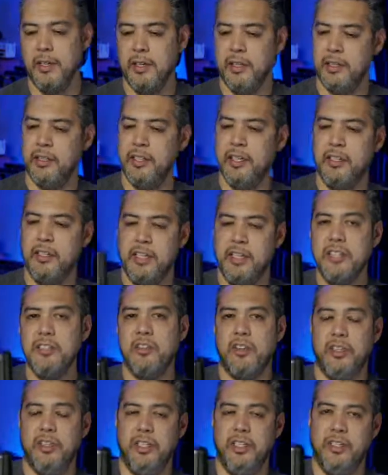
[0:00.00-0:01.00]
The
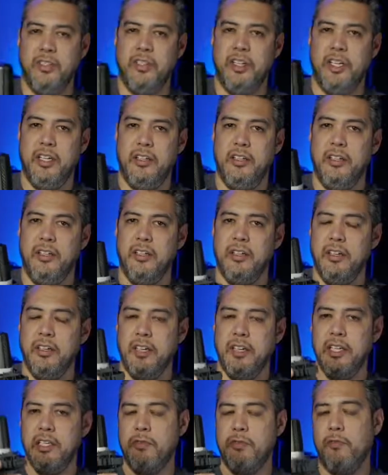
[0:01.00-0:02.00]
condenser, on the other hand,
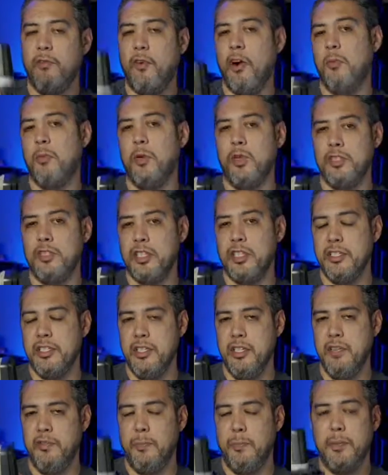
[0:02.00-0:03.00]
is far more
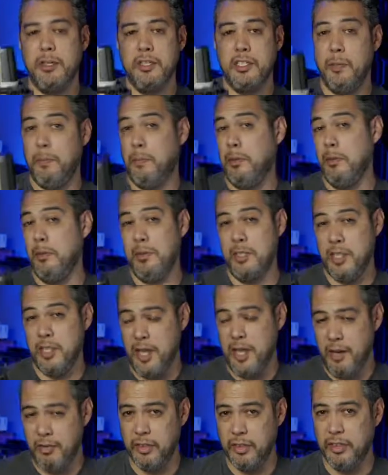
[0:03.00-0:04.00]
sensitive. It picks up pretty much
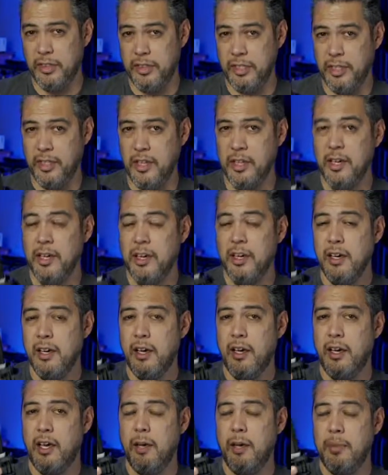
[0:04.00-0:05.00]
everything,
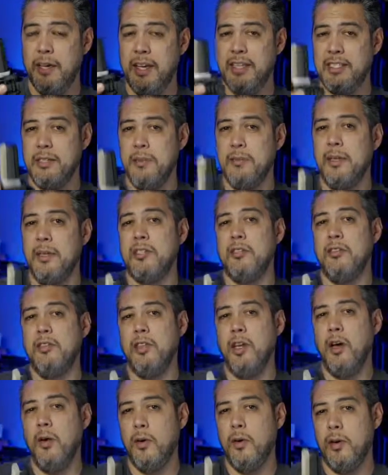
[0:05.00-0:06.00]
but it has a much
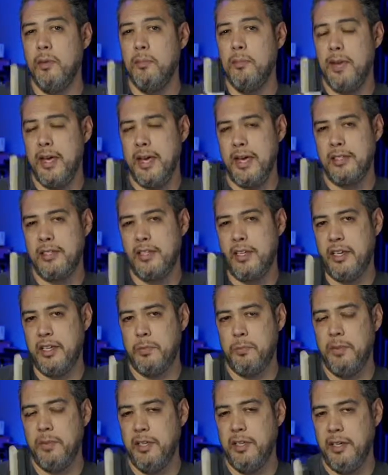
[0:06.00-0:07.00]
lower max
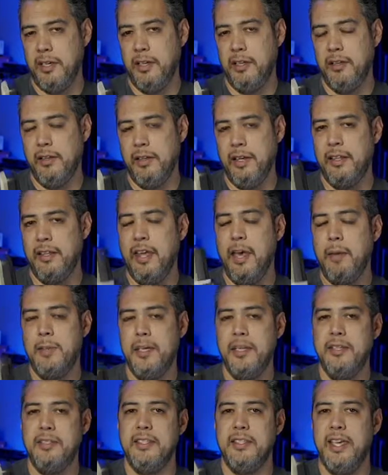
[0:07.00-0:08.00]
SPL, and that
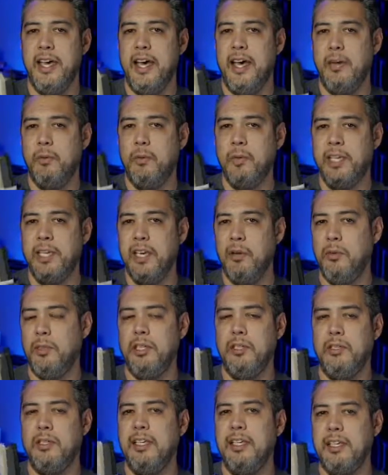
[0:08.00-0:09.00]
means that we can't really
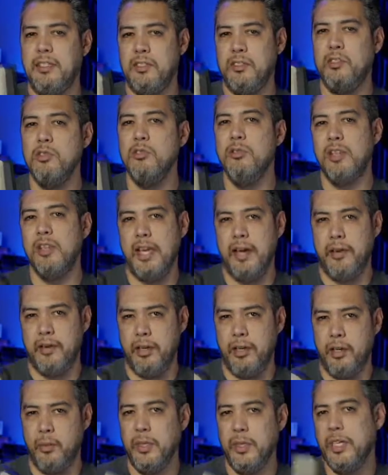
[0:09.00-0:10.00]
get too loud
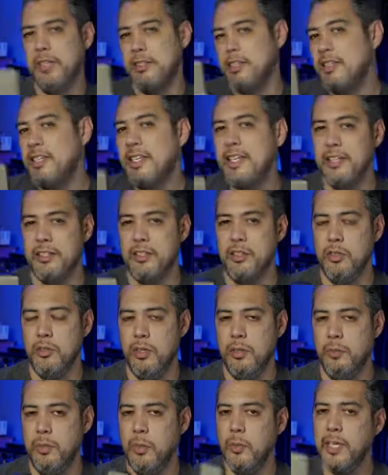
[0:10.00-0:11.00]
on it. We can sing into
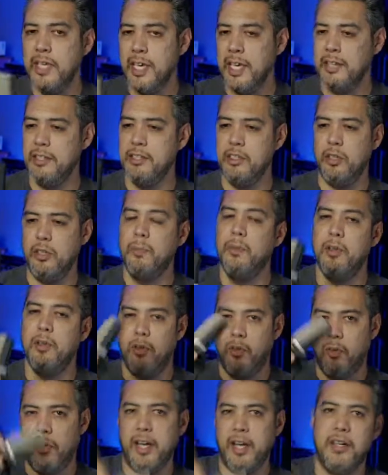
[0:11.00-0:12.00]
it, but we can't necessarily put it
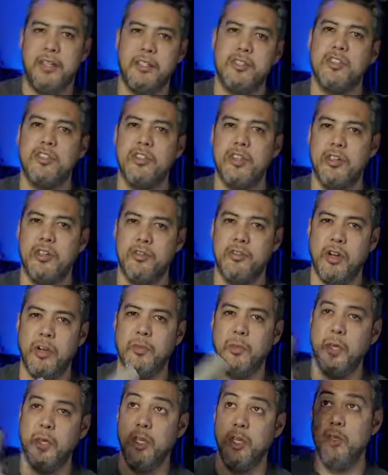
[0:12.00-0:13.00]
right on a snare drum.
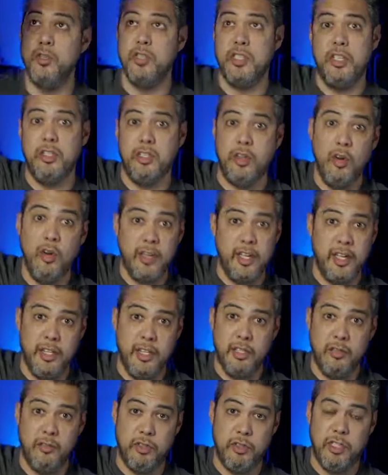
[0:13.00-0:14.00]
We can use it as
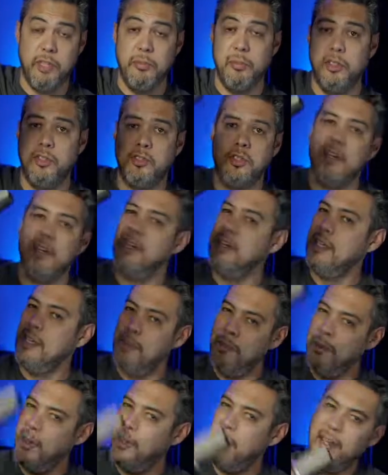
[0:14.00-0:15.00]
overheads for cymbals,
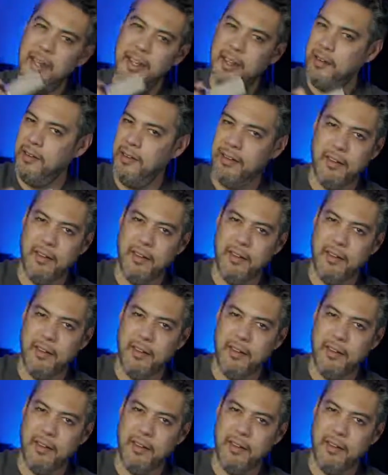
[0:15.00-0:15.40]
but